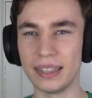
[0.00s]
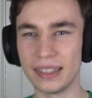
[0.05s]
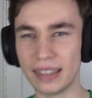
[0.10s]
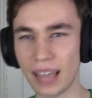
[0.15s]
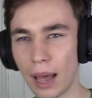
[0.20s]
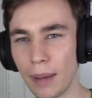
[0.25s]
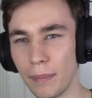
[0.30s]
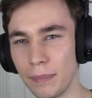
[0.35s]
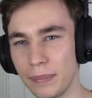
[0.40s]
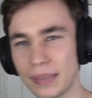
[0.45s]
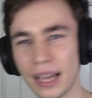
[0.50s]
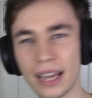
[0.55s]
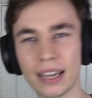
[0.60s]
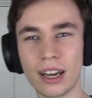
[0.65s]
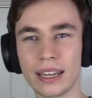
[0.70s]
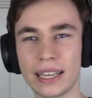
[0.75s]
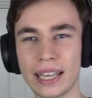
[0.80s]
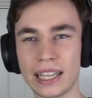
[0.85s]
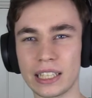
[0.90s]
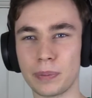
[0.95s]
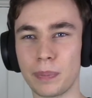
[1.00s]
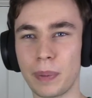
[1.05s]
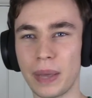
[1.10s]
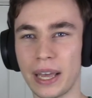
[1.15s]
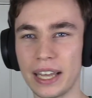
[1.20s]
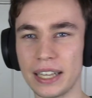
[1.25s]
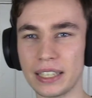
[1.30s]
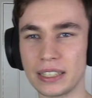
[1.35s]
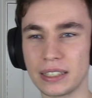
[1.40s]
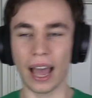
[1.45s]
that guy gets
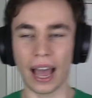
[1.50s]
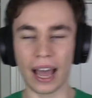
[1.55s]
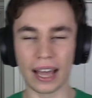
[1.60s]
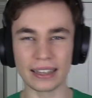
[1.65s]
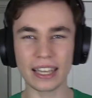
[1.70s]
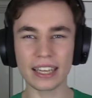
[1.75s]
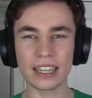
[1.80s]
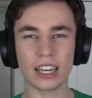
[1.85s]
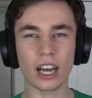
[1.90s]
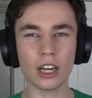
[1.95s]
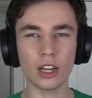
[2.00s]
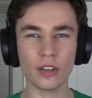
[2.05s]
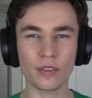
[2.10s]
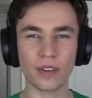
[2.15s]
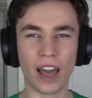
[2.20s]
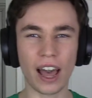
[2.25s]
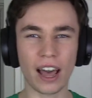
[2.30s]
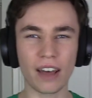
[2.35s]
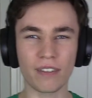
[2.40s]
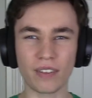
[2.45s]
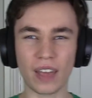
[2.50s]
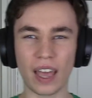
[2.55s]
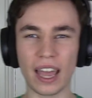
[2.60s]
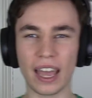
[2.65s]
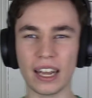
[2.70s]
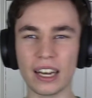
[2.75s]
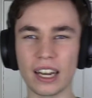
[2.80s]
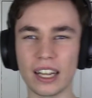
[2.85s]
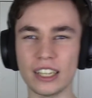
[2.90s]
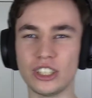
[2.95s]
pissed, and they kind of have
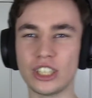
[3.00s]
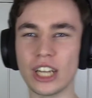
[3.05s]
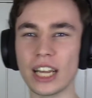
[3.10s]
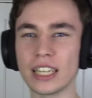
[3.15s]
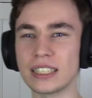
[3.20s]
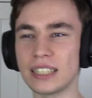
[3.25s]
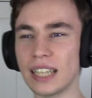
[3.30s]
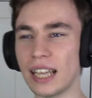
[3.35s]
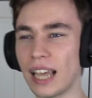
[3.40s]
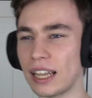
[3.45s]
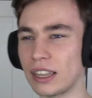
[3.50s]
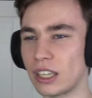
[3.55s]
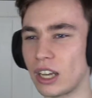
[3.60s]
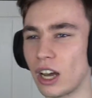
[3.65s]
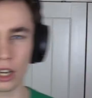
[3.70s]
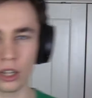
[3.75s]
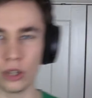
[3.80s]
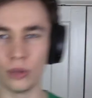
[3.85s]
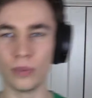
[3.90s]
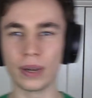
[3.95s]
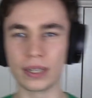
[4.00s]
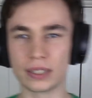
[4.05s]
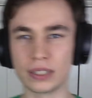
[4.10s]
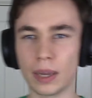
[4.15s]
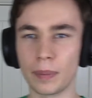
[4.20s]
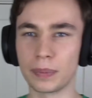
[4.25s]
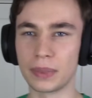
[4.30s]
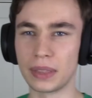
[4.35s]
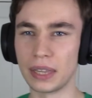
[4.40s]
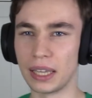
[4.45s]
like Jesse and the guy who rigged
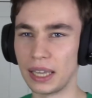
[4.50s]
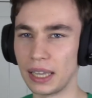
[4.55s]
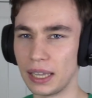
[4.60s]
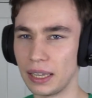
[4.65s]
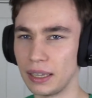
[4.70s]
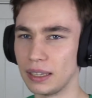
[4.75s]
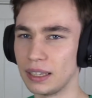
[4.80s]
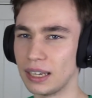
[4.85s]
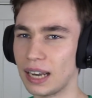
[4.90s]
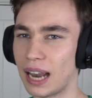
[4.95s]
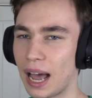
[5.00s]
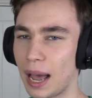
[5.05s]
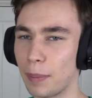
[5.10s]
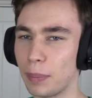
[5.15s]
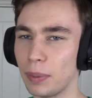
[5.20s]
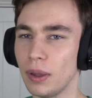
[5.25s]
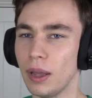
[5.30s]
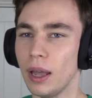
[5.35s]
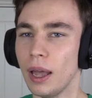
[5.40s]
up the lab